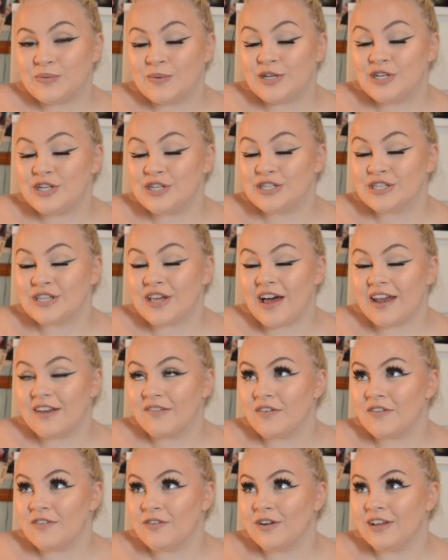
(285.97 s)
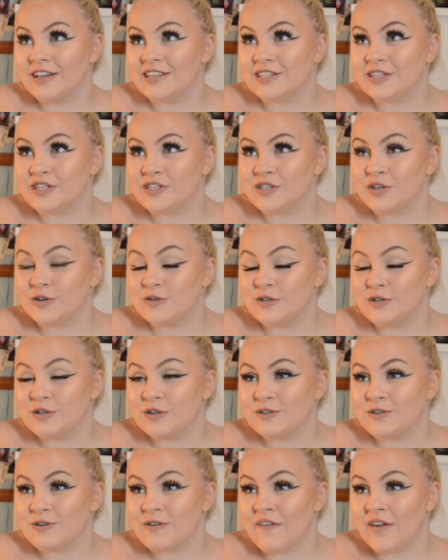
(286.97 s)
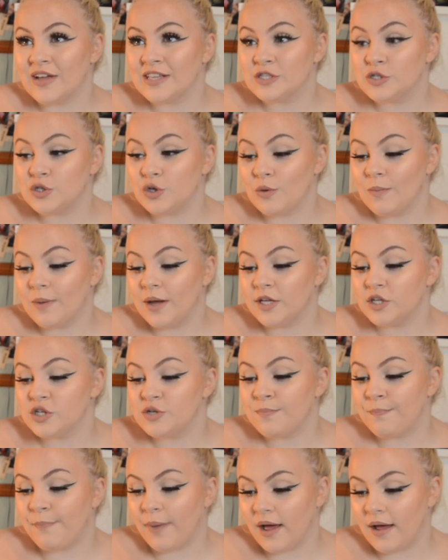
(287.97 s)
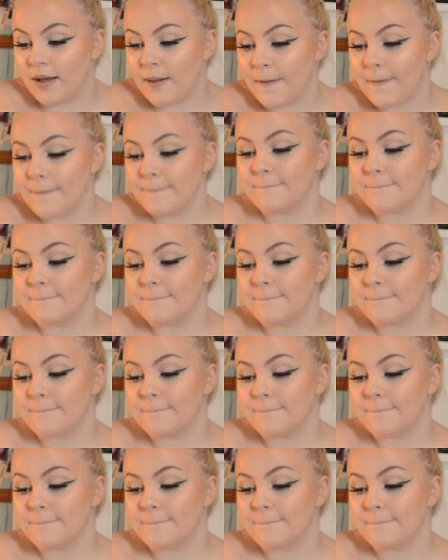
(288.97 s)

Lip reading: which is kind of ironic because I just told you not to revise too much, but